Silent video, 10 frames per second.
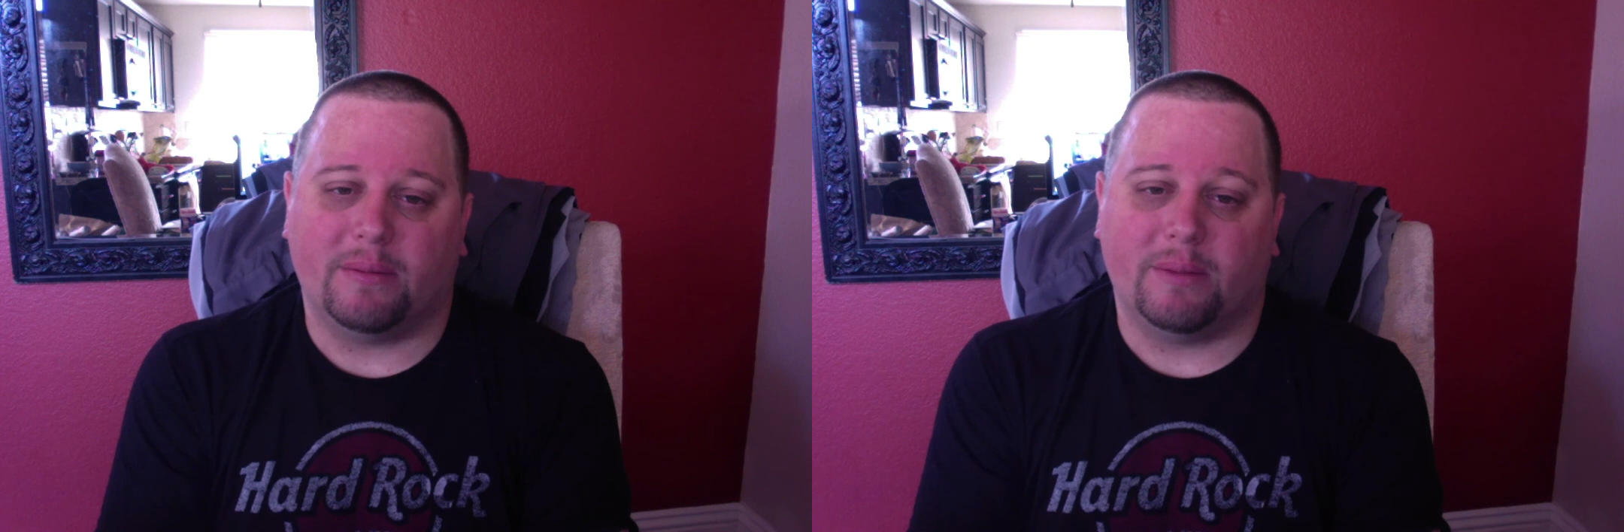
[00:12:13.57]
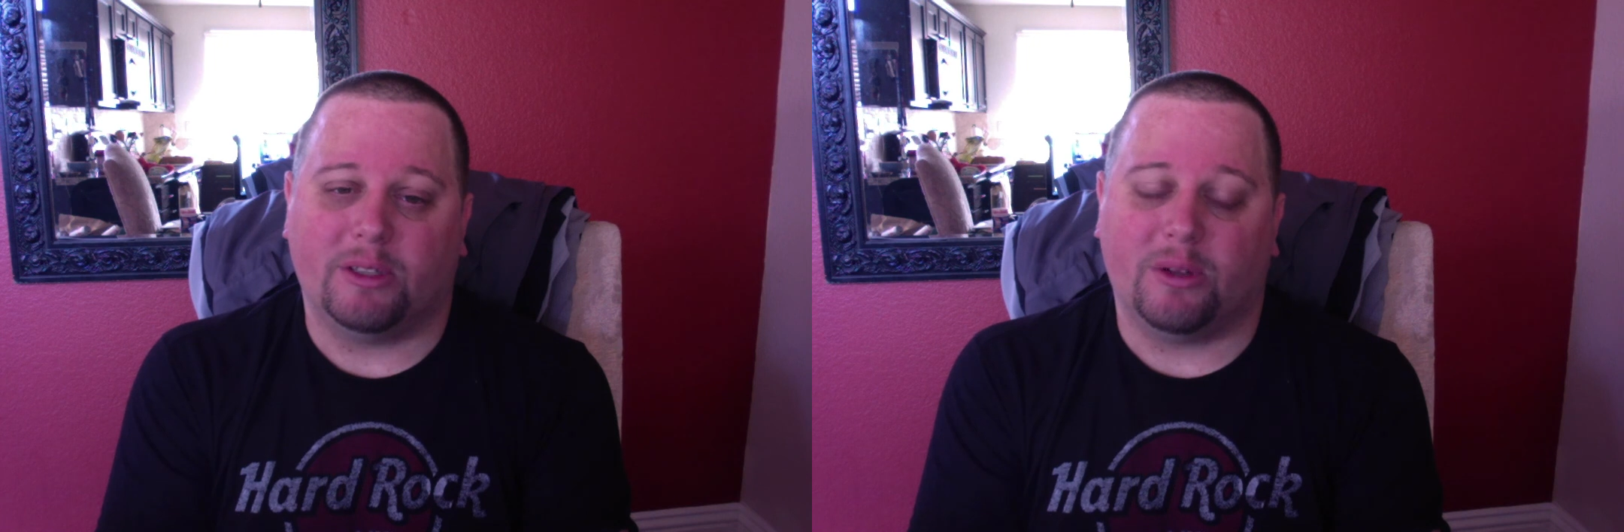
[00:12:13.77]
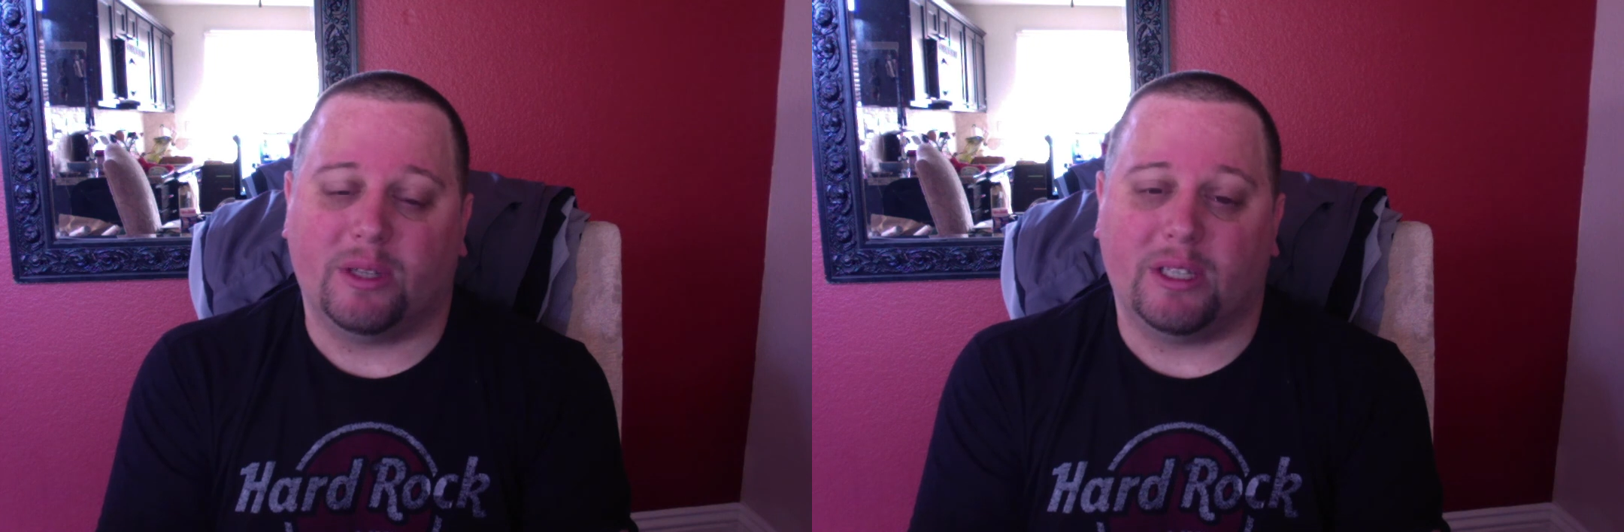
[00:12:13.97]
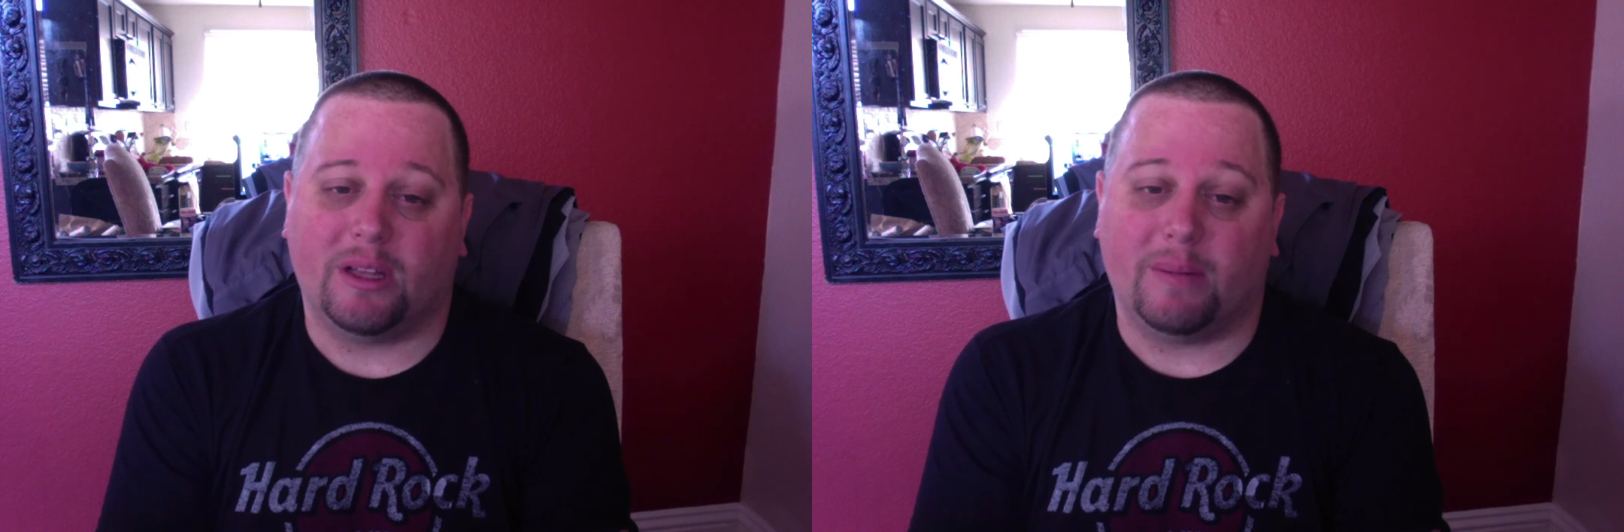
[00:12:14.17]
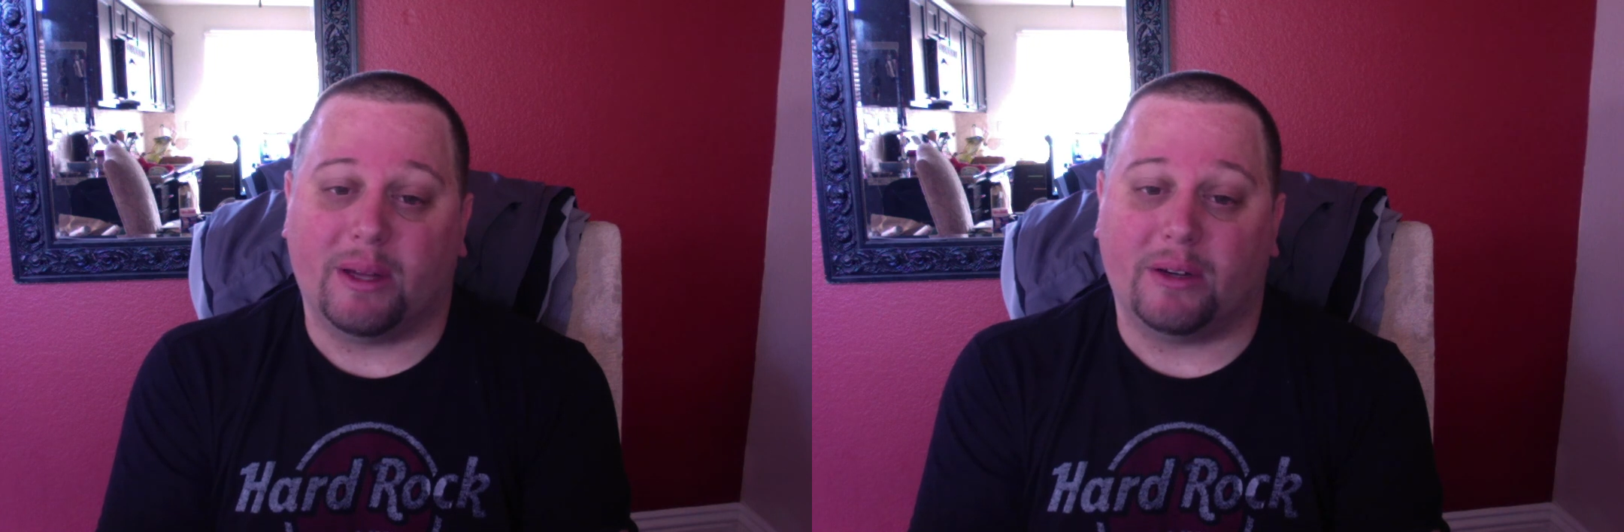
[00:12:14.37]
but it's only gonna
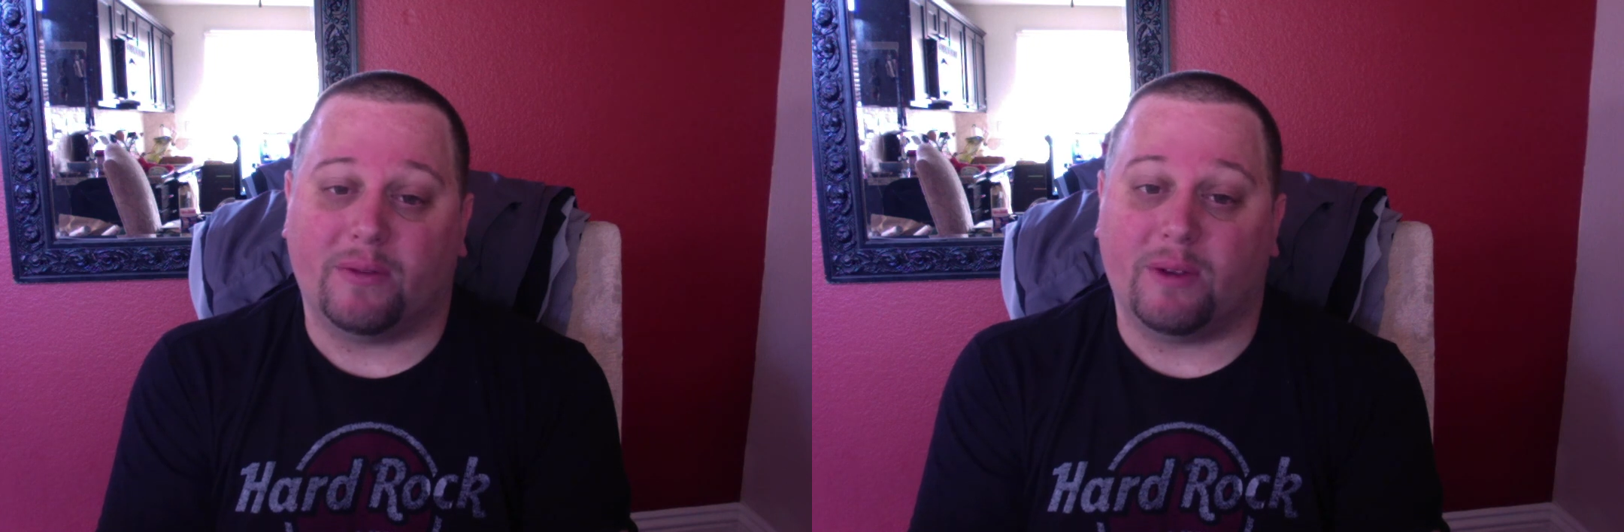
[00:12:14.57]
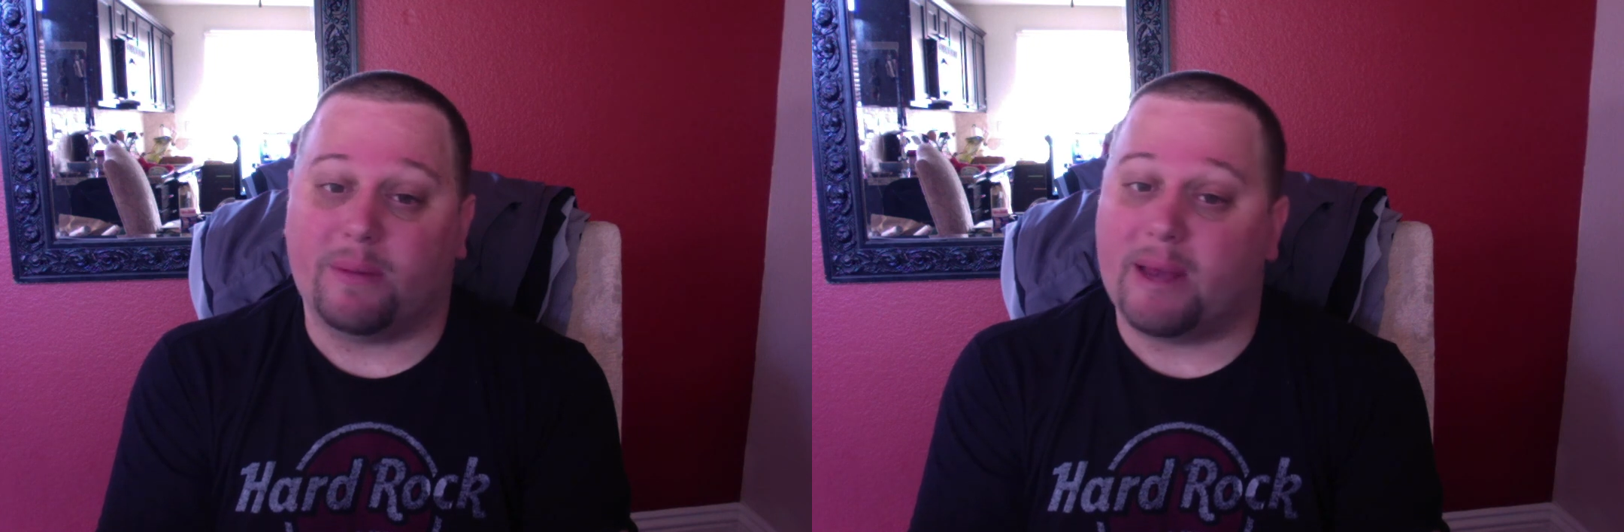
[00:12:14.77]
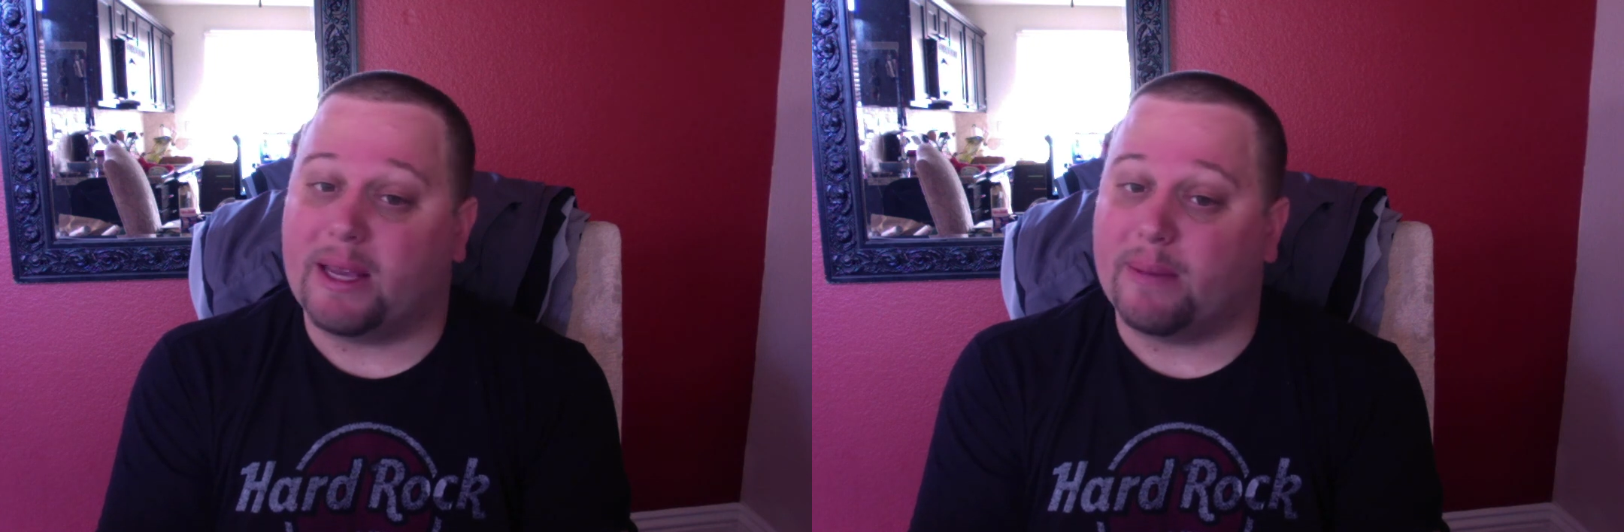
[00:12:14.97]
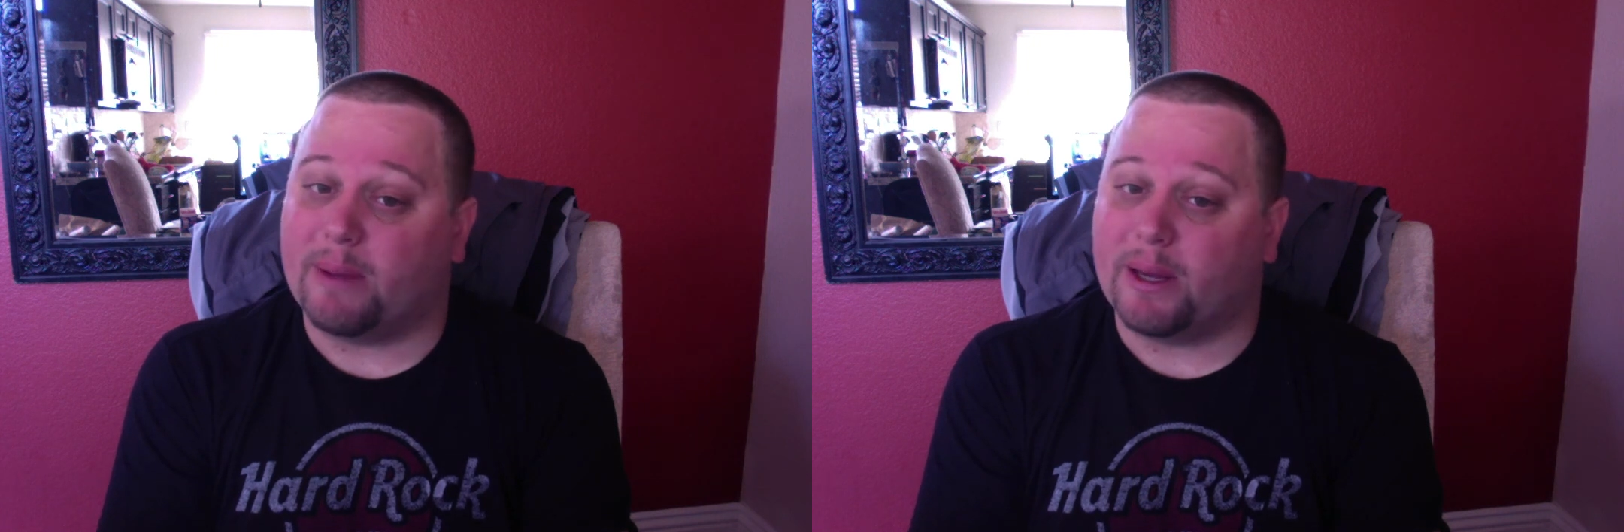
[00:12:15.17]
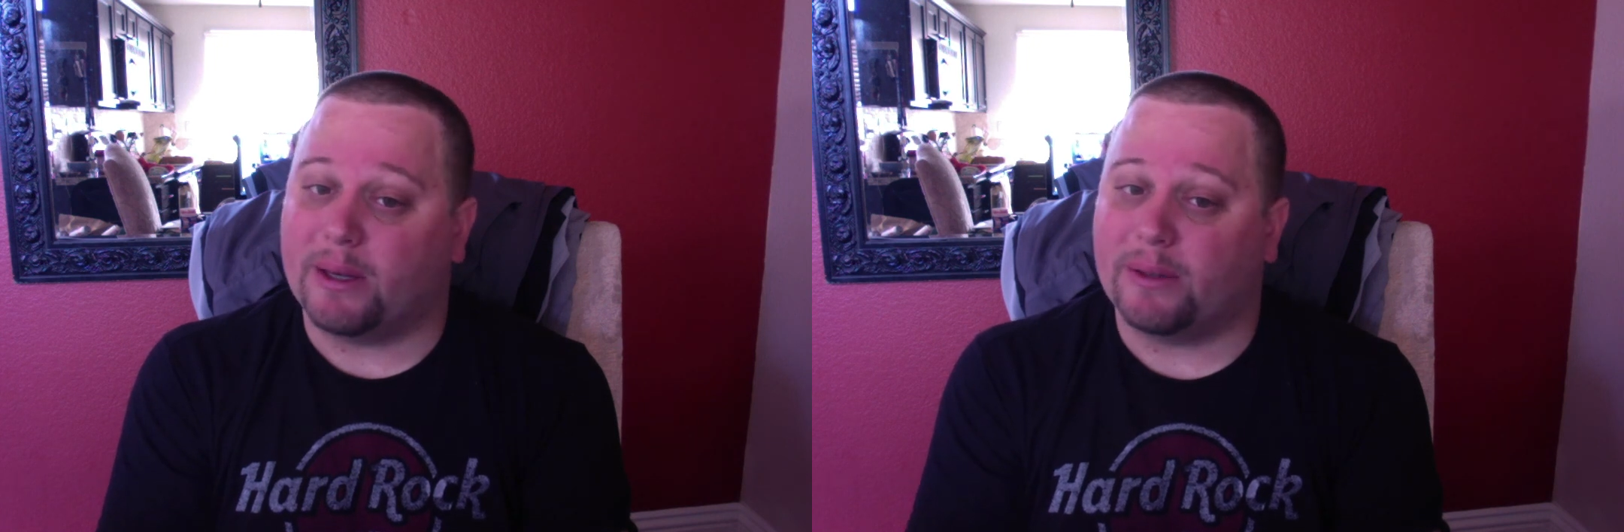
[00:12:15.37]
get better if we make it
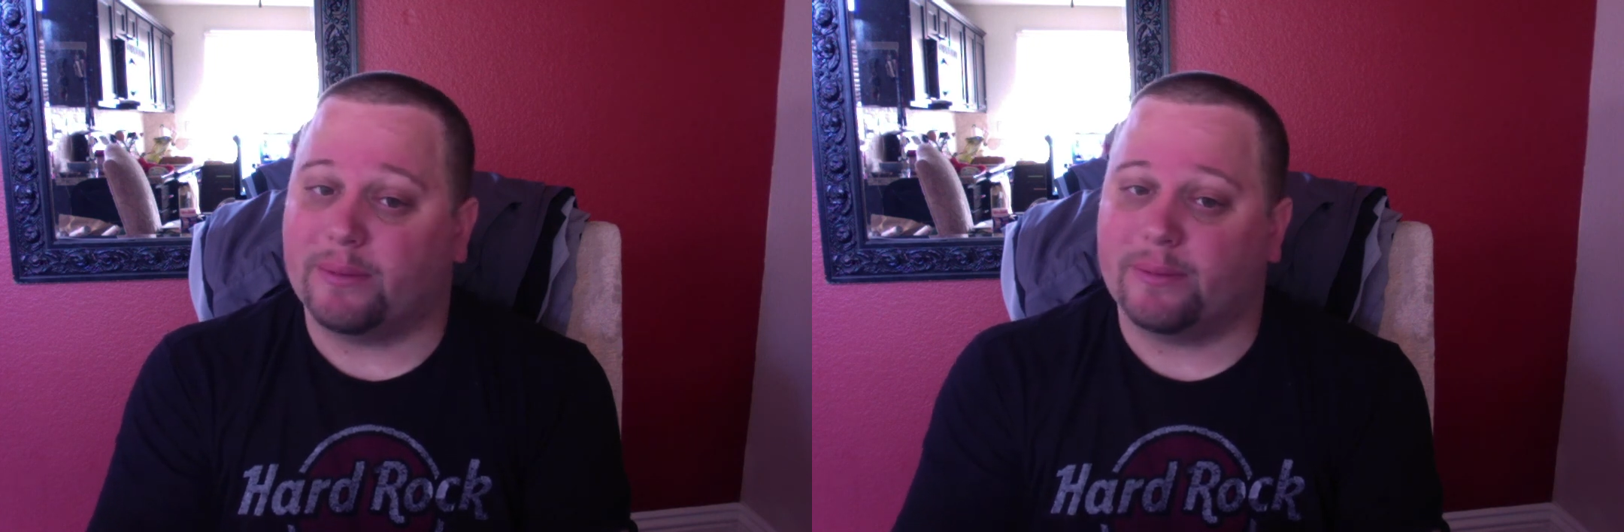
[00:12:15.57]
better.